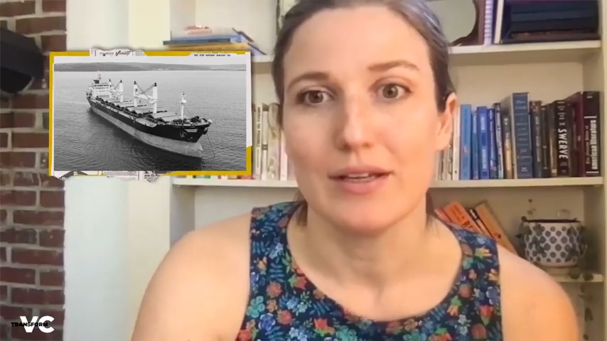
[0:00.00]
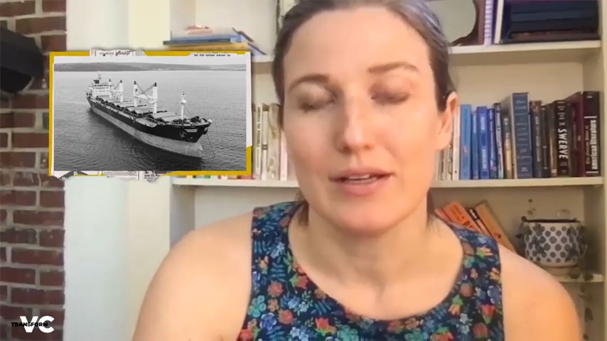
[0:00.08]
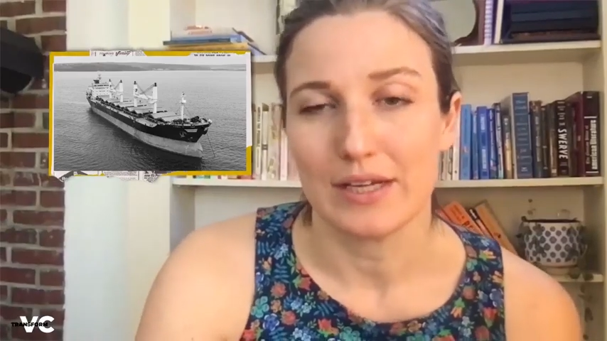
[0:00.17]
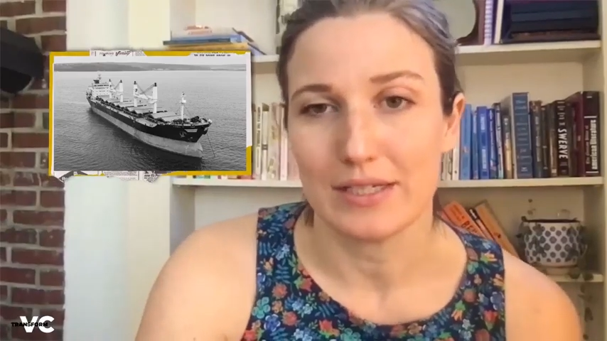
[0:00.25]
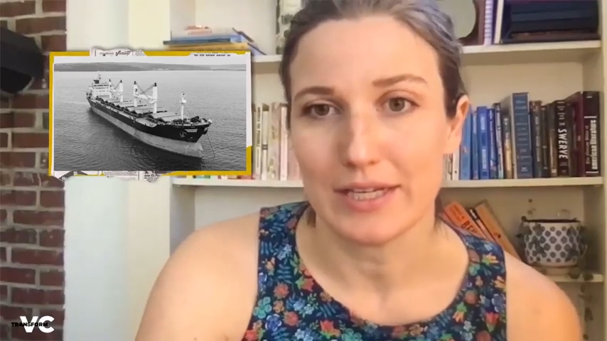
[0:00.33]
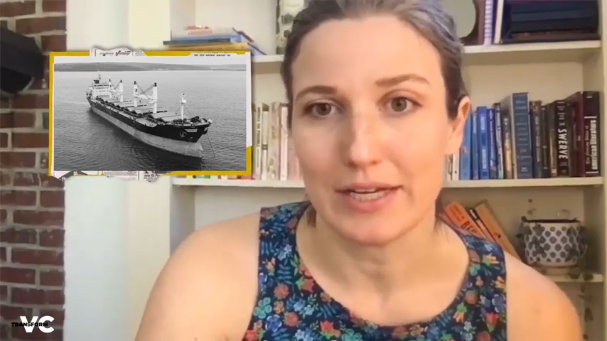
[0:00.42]

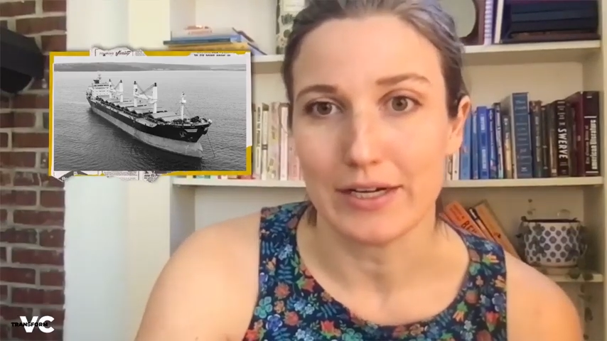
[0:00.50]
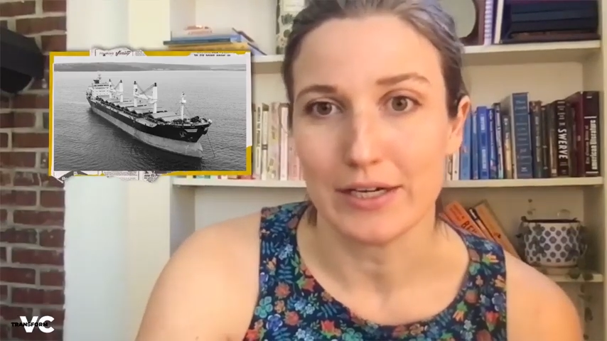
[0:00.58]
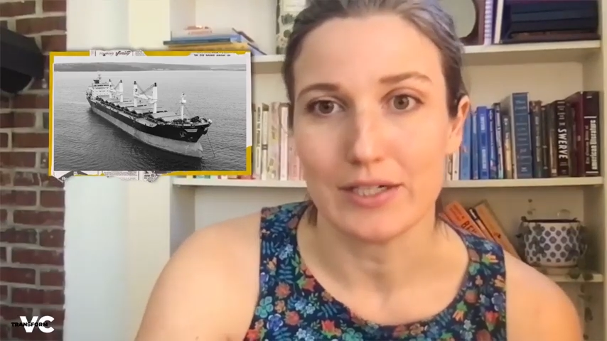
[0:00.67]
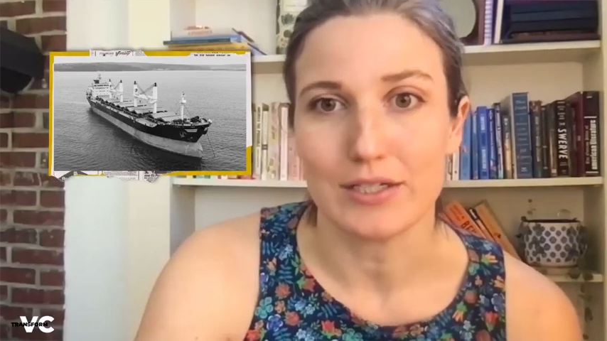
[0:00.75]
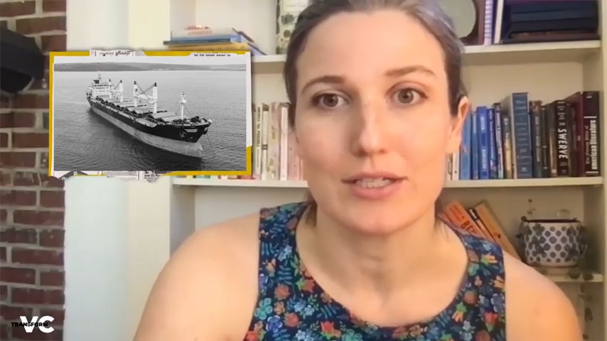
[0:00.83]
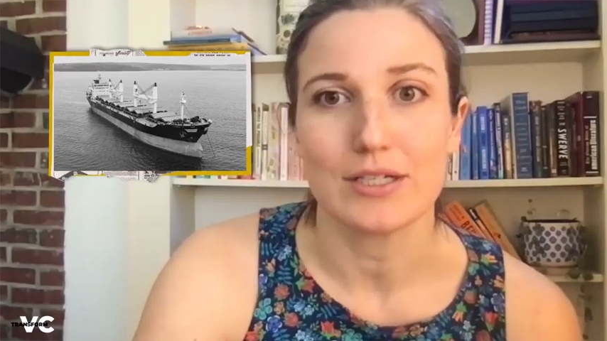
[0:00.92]

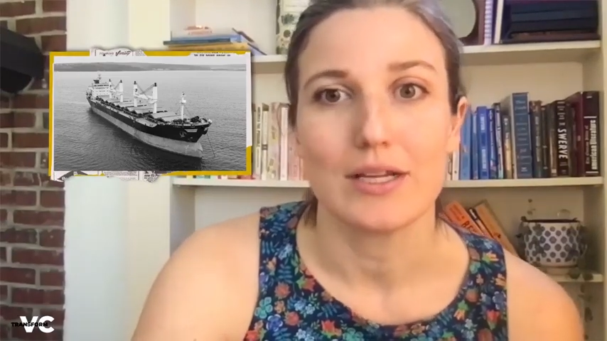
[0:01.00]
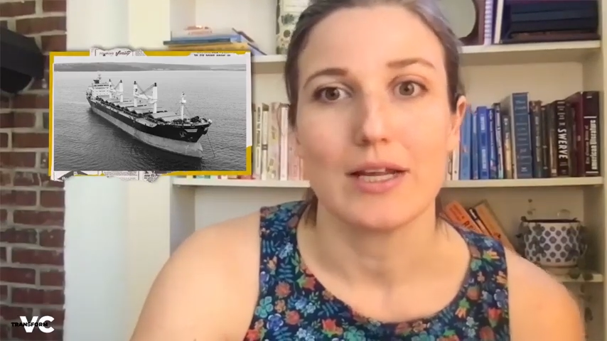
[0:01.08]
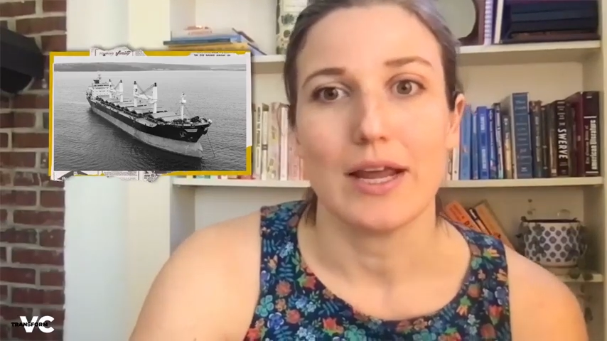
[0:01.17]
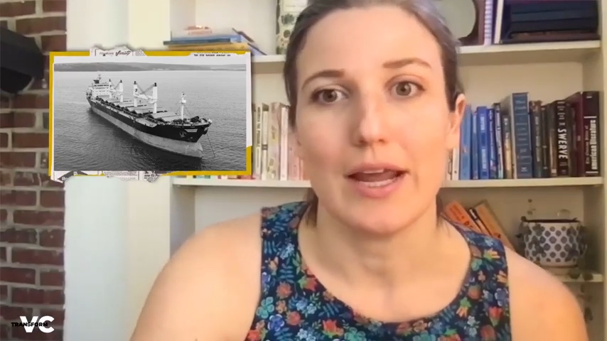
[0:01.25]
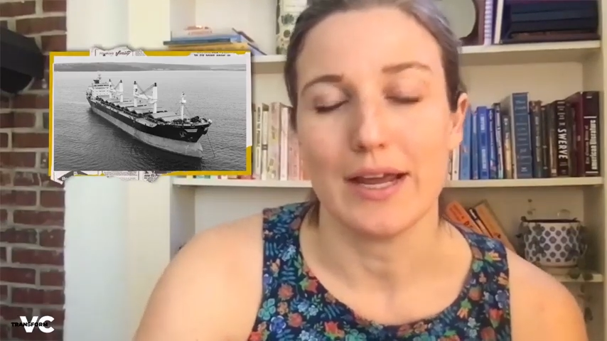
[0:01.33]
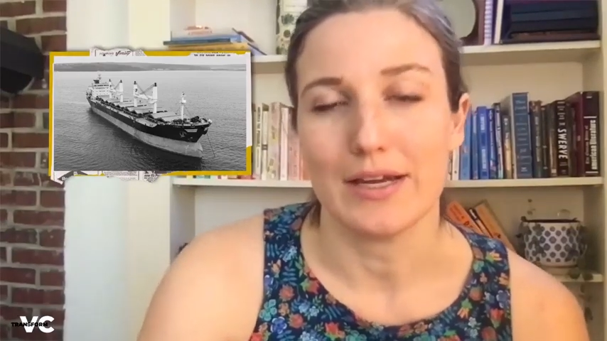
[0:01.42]
containers
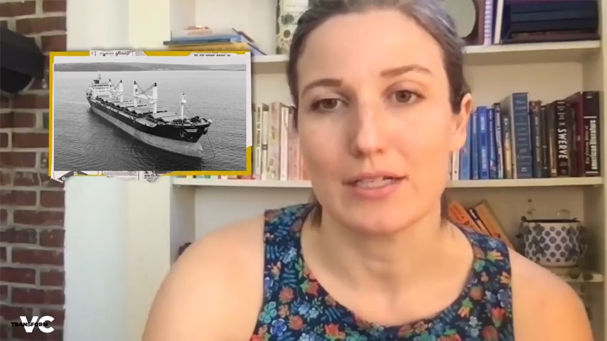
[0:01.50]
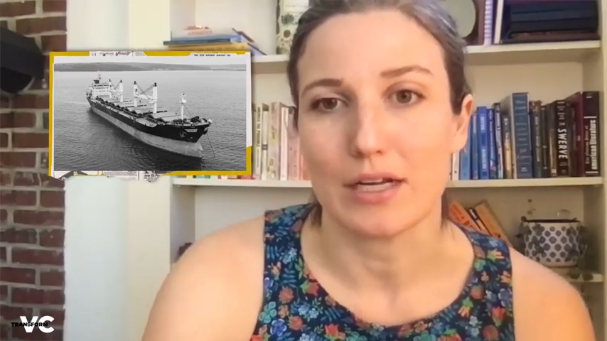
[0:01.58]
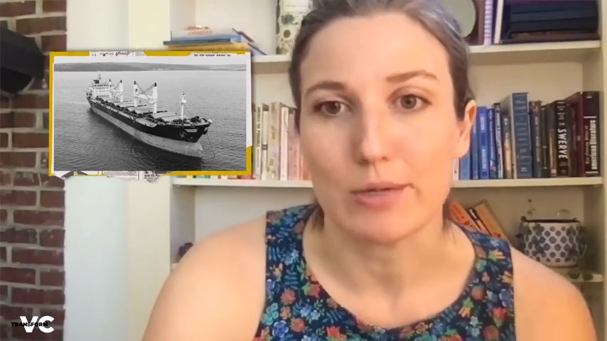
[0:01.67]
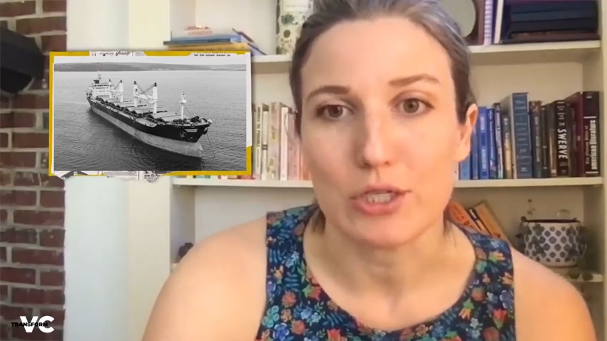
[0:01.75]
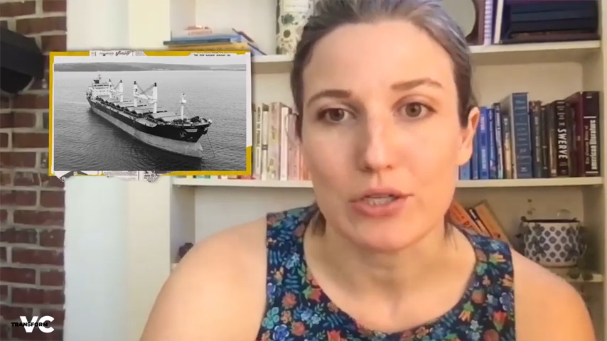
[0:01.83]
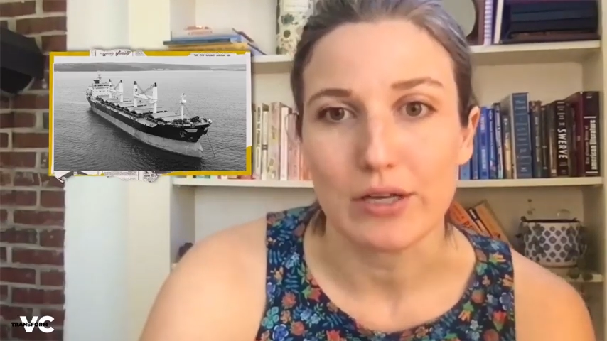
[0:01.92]
and
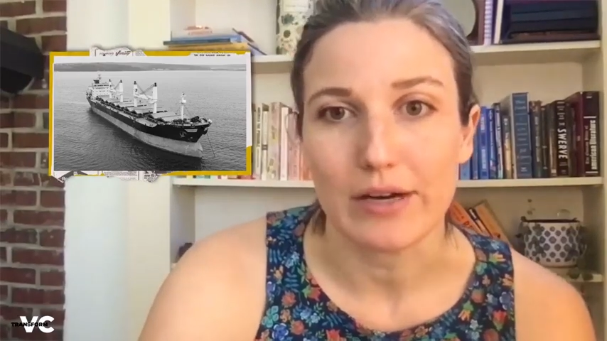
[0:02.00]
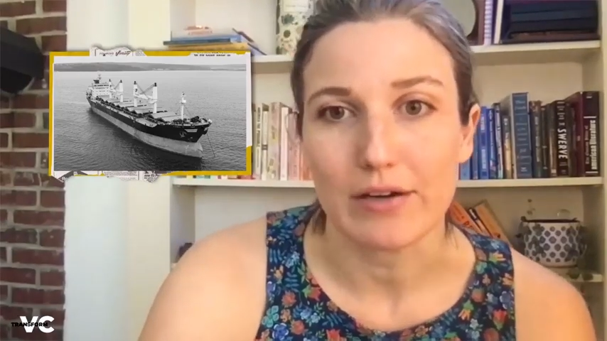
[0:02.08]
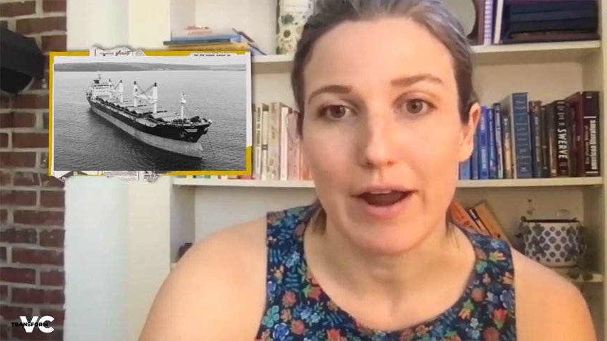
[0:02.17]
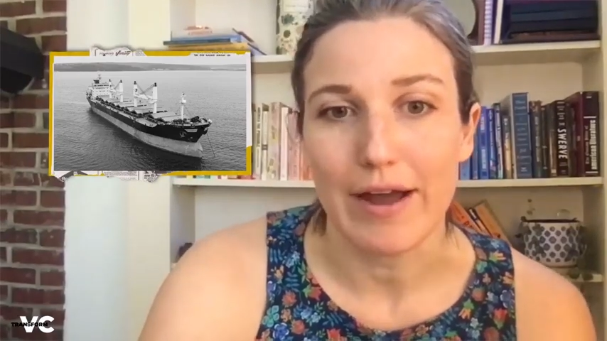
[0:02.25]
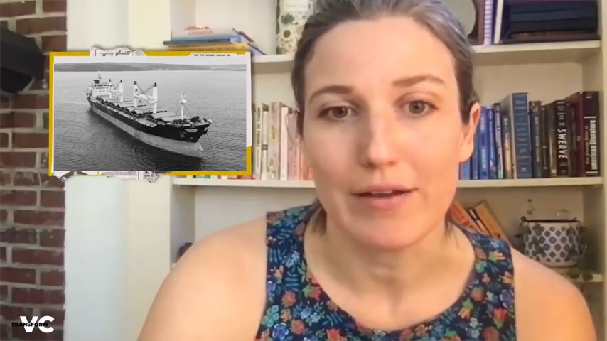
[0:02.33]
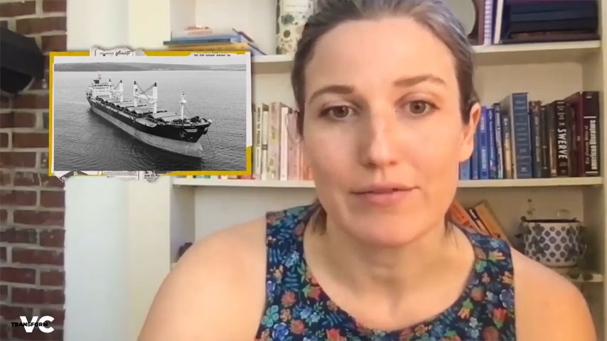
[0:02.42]
commercial
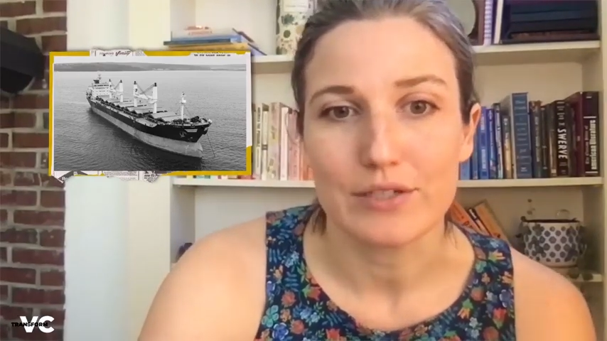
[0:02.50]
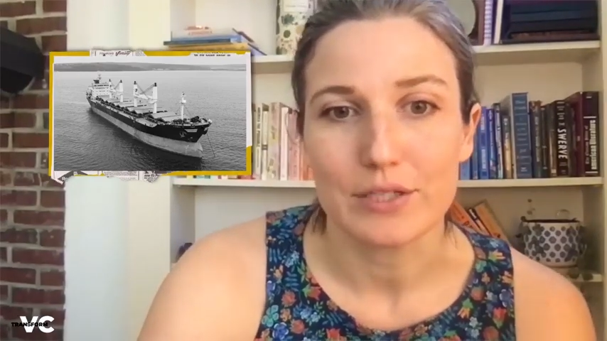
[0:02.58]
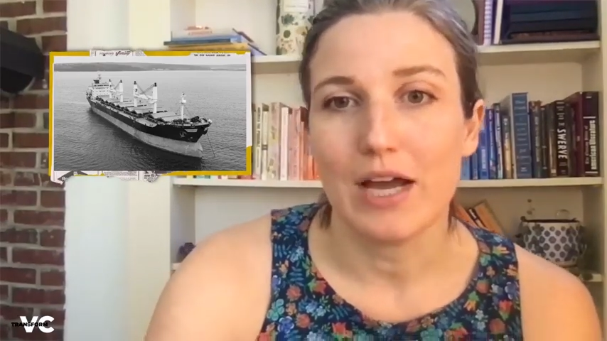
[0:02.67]
aircraft.